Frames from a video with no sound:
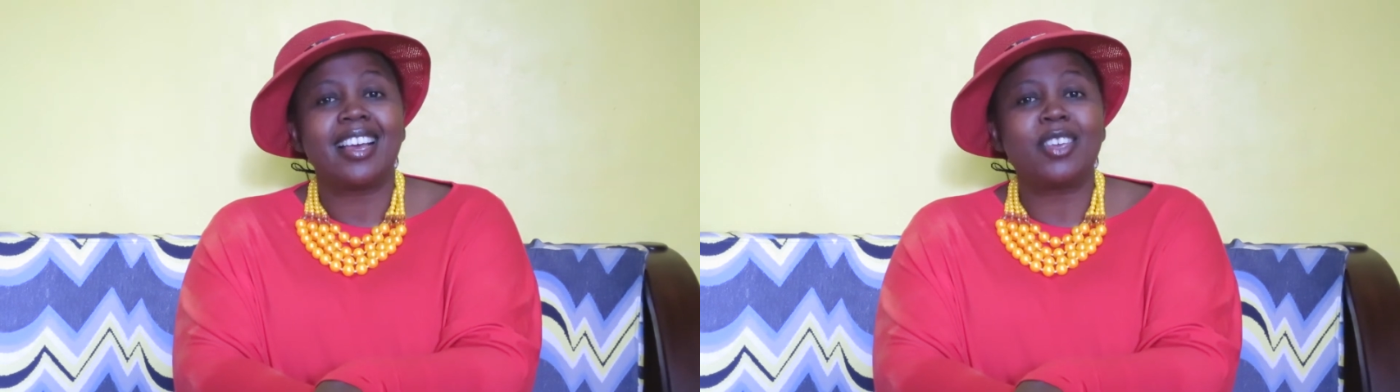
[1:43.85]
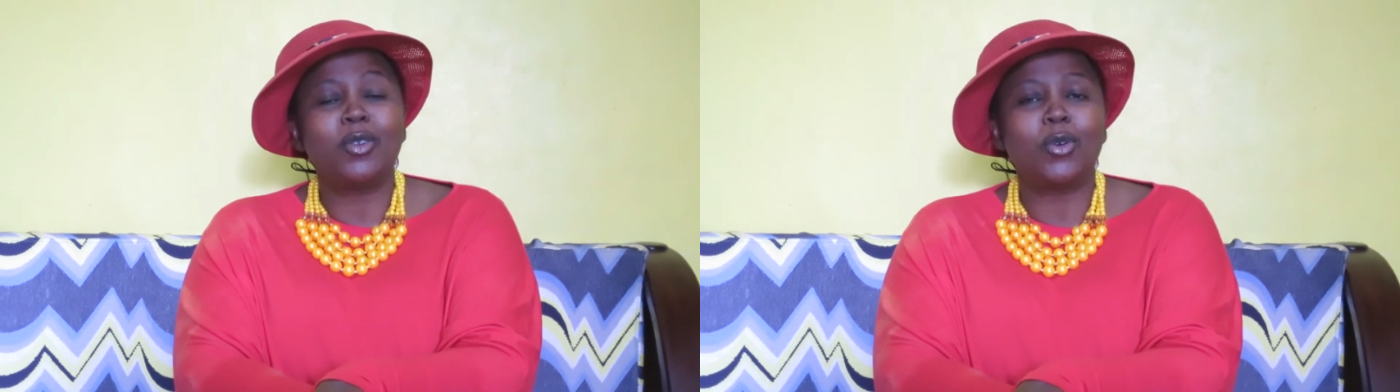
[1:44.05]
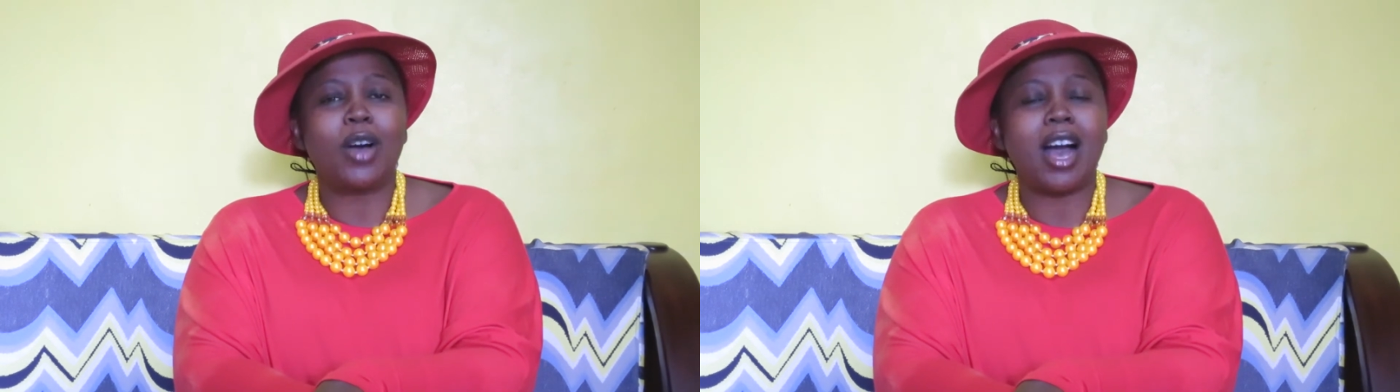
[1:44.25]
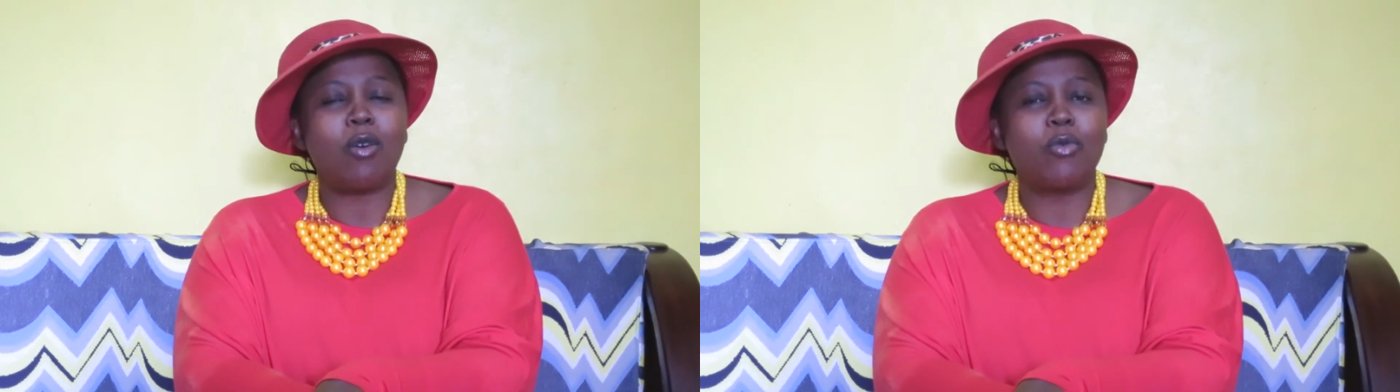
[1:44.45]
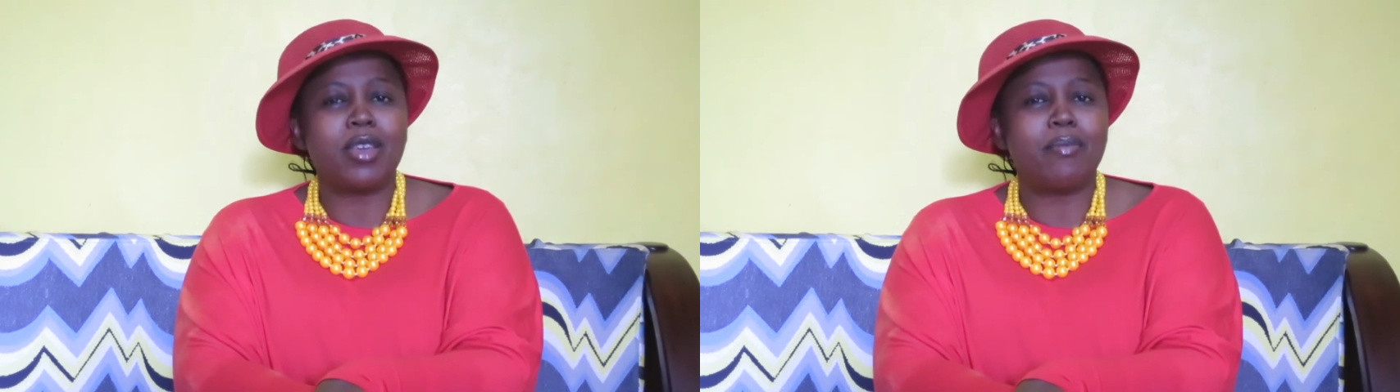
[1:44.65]
you know,
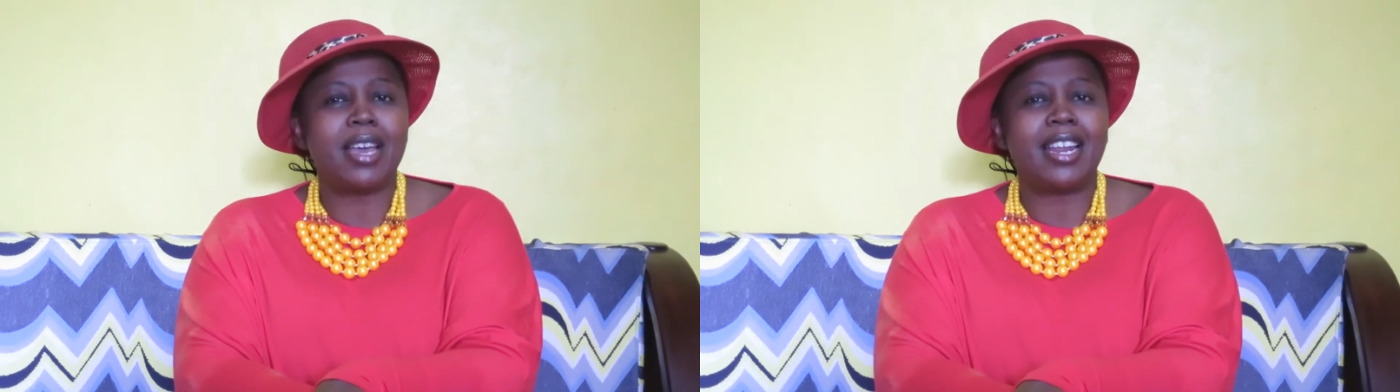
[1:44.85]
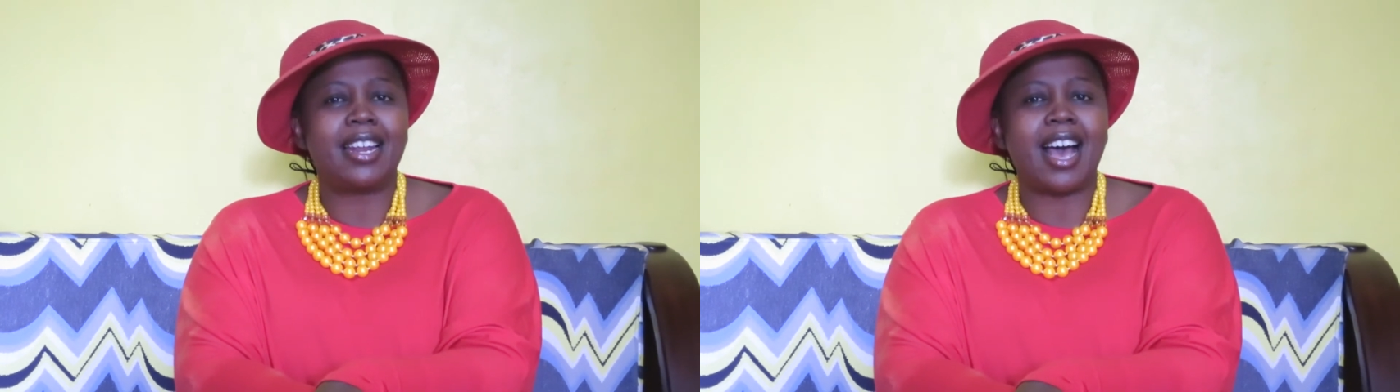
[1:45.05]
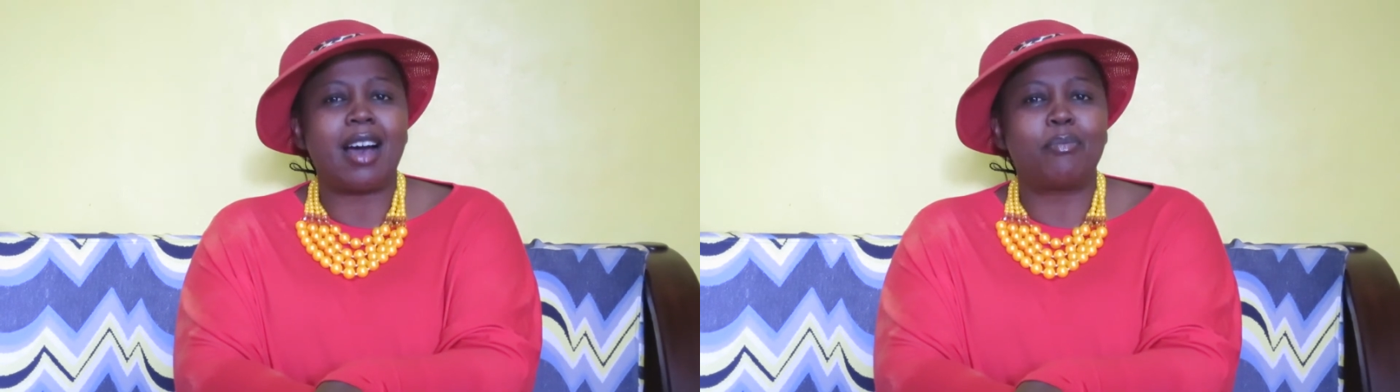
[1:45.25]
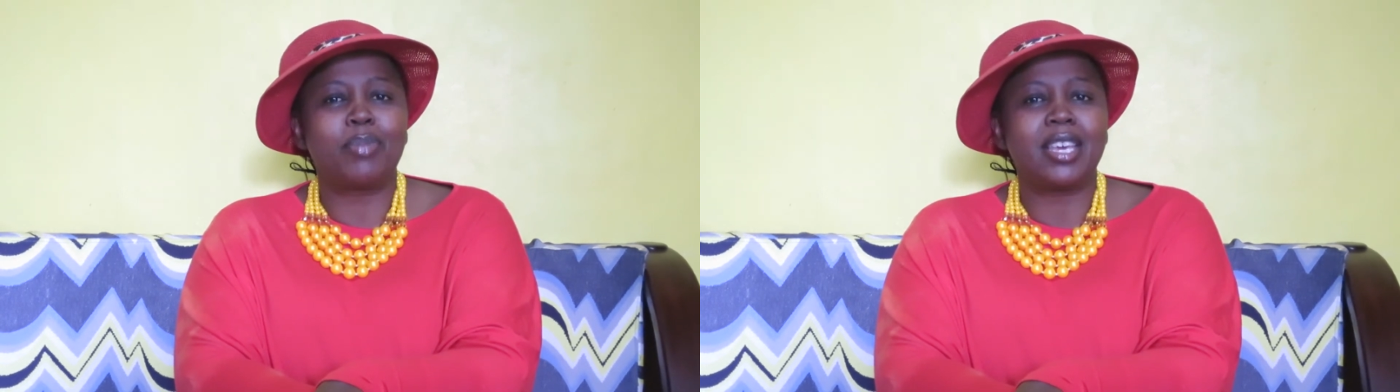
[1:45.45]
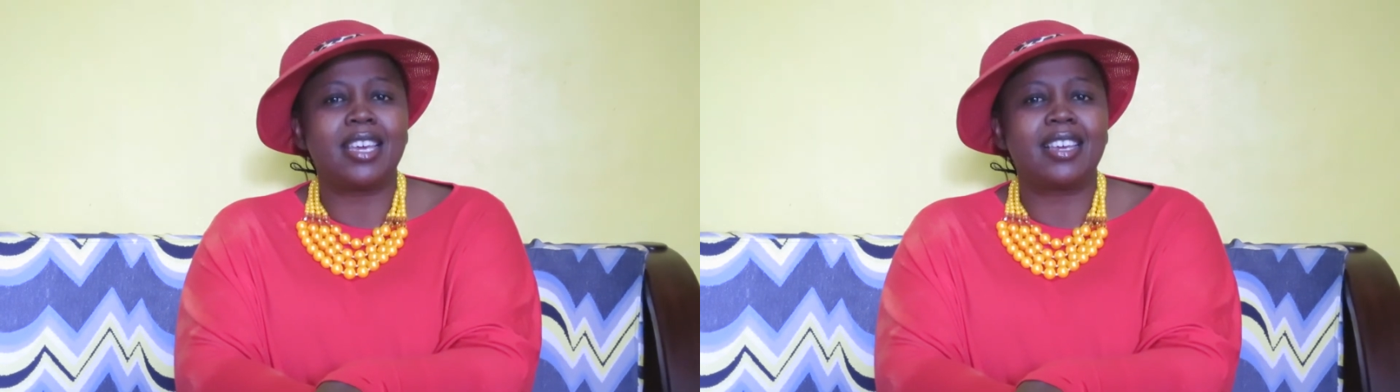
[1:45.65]
how women are
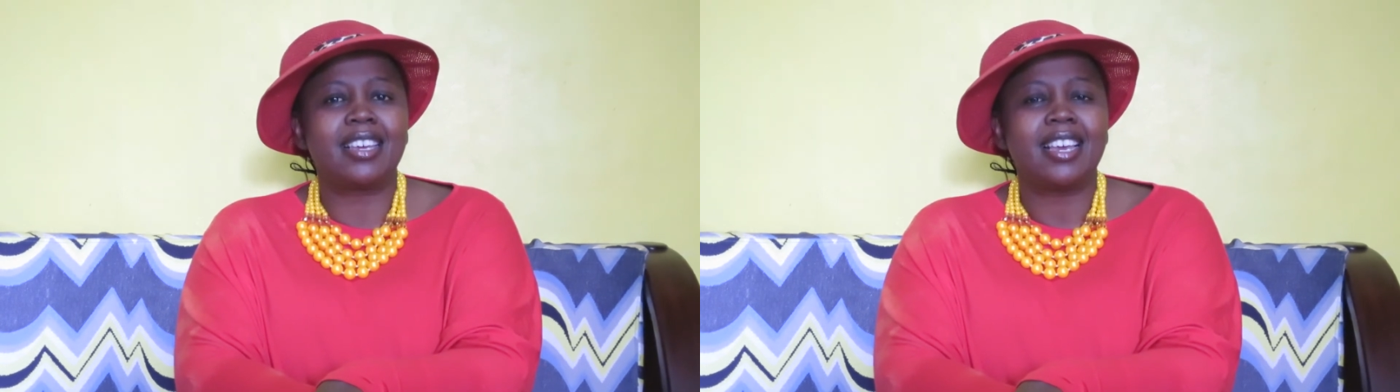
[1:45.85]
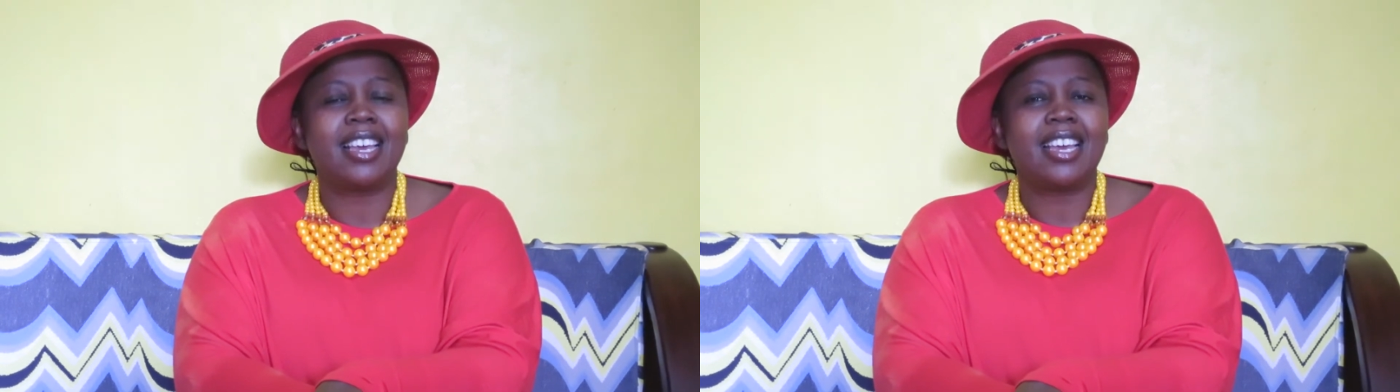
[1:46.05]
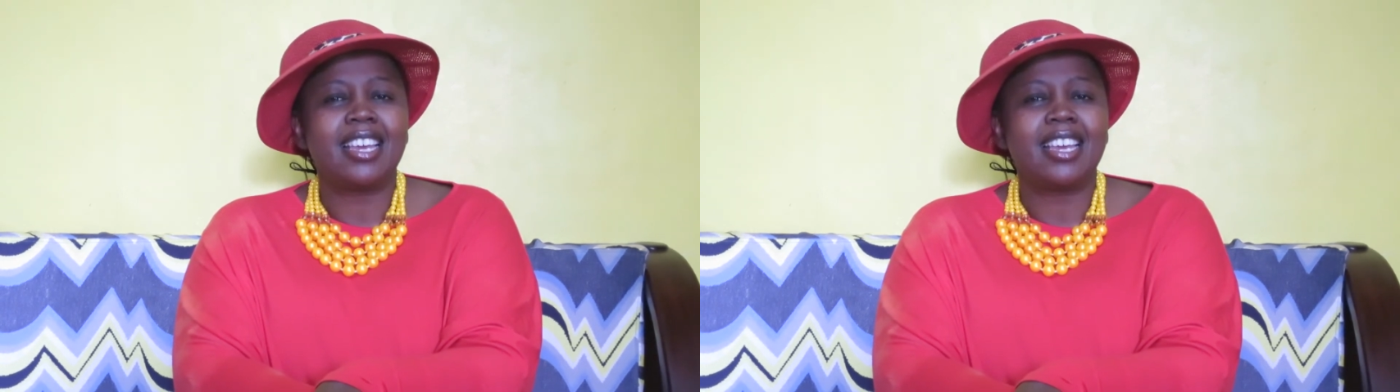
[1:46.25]
being,